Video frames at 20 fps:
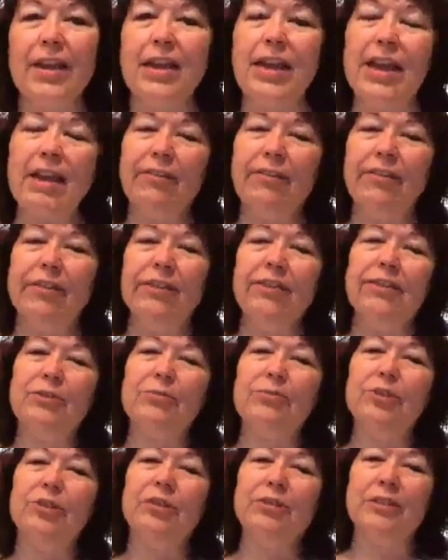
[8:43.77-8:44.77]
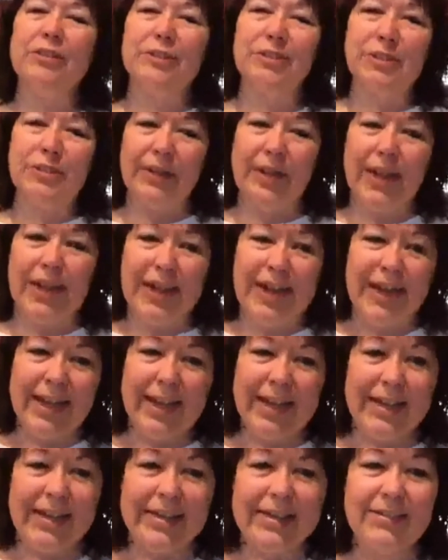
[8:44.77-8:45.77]
Everything in the world is
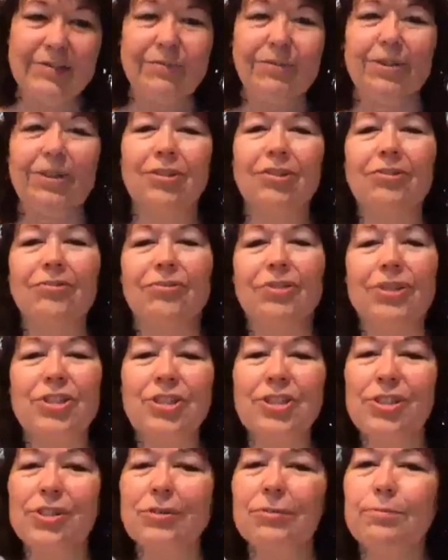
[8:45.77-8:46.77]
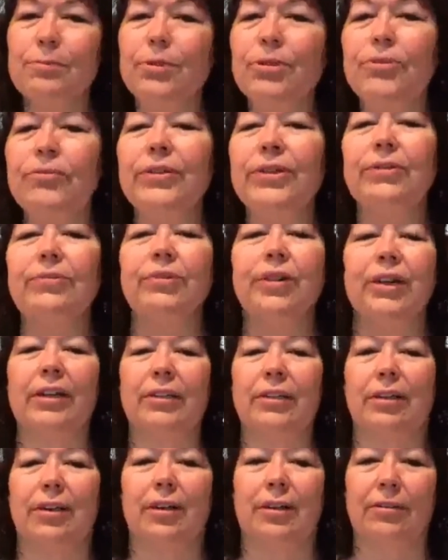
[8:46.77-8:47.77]
grand. We're just moving right
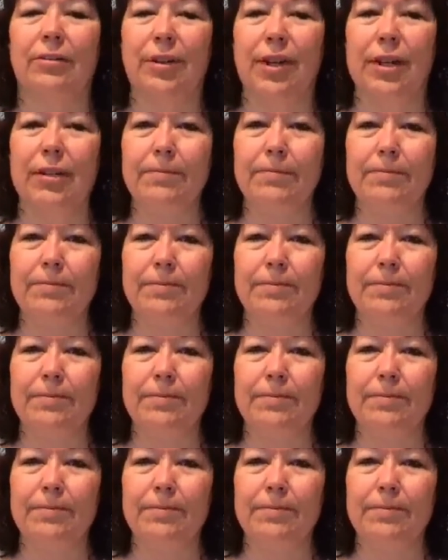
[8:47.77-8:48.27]
along, right?